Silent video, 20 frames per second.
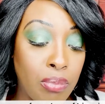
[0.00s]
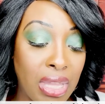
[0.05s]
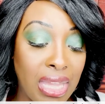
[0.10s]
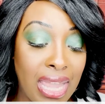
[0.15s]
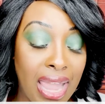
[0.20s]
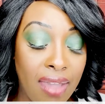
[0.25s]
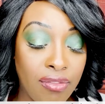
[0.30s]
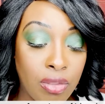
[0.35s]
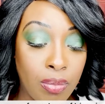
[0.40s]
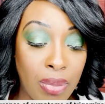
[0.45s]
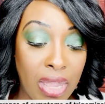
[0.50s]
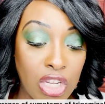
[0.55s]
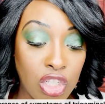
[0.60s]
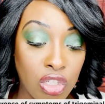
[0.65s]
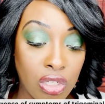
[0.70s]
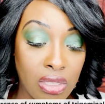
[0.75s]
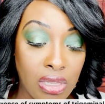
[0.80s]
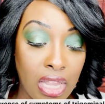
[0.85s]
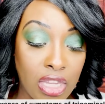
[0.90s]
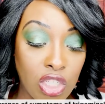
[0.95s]
B, have the
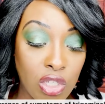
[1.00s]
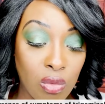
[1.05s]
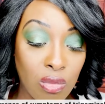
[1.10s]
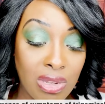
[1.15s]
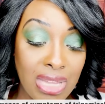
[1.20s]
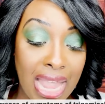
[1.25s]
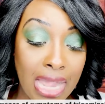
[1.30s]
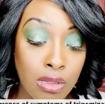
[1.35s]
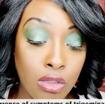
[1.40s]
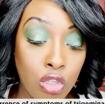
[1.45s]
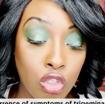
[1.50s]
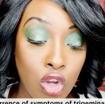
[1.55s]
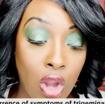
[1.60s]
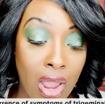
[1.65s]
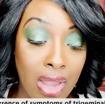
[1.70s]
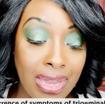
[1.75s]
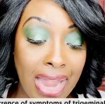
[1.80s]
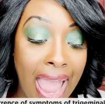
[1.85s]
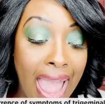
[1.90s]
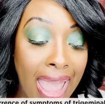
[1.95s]
patient clench and relax the
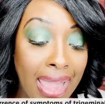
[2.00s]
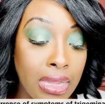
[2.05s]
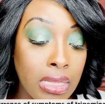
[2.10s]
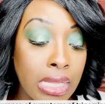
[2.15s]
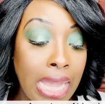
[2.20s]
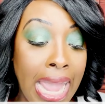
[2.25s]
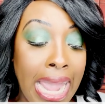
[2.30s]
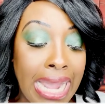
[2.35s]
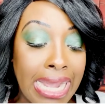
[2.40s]
jaw and eyes,